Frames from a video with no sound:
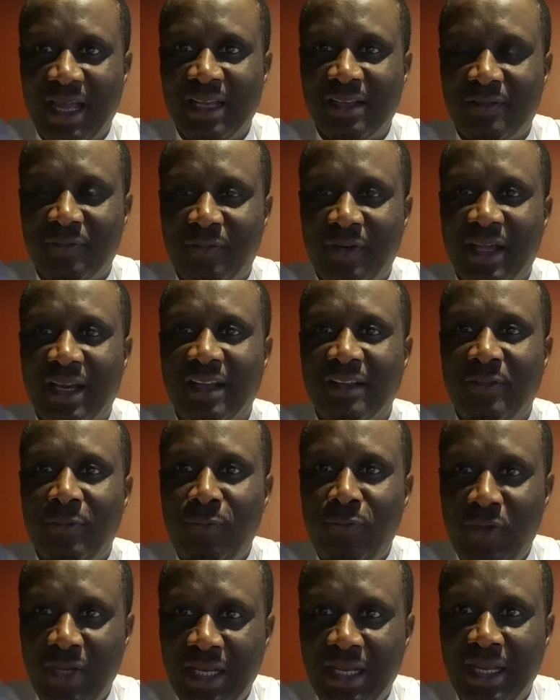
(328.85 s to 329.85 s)
as far as
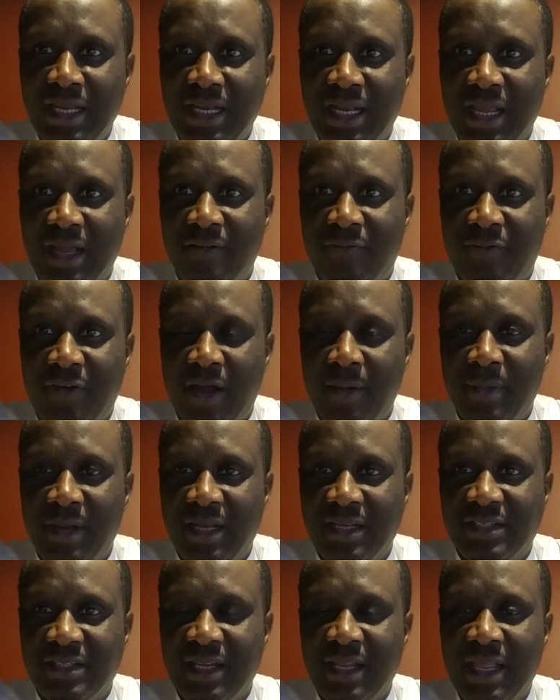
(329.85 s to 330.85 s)
feeding their
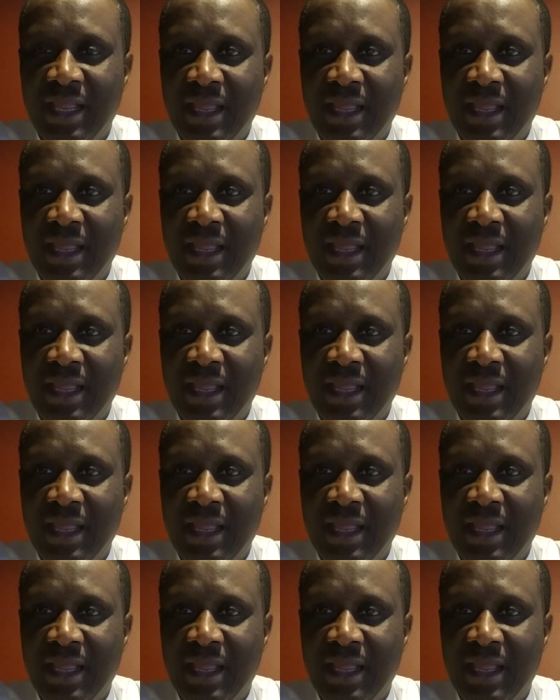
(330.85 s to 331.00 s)
families,